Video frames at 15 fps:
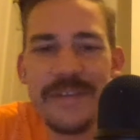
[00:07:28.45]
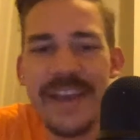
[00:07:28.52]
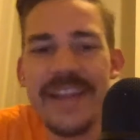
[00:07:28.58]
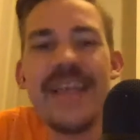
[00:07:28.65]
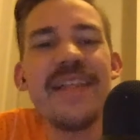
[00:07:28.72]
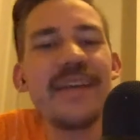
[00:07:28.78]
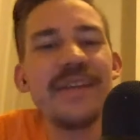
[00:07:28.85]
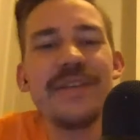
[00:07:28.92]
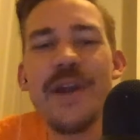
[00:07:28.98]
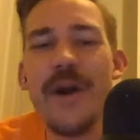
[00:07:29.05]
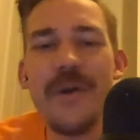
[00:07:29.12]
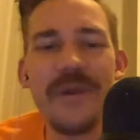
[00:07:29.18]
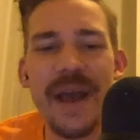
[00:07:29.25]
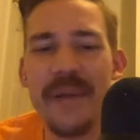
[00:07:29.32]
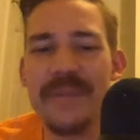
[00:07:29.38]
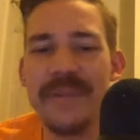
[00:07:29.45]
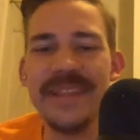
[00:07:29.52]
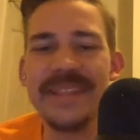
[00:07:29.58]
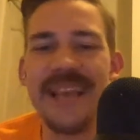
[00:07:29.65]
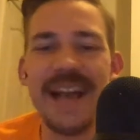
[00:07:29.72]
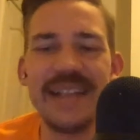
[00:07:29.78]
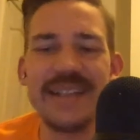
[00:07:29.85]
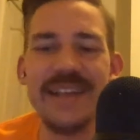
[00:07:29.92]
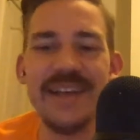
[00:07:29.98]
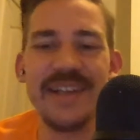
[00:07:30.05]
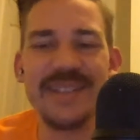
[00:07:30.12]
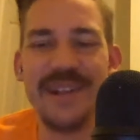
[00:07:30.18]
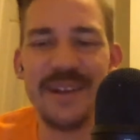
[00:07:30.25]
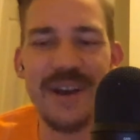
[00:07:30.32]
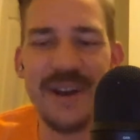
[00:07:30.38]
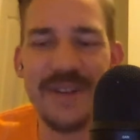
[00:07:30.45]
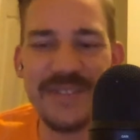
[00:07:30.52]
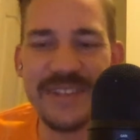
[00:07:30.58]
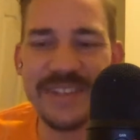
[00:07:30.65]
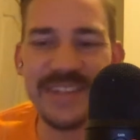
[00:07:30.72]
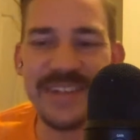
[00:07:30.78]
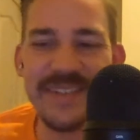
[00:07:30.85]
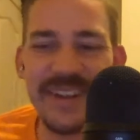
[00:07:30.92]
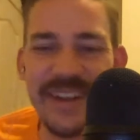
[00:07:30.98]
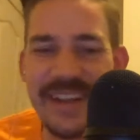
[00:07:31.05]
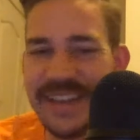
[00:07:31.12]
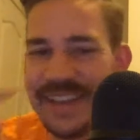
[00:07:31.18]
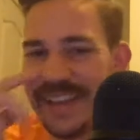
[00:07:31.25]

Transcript: And like, no, I mean, this guy's lost all confidence already.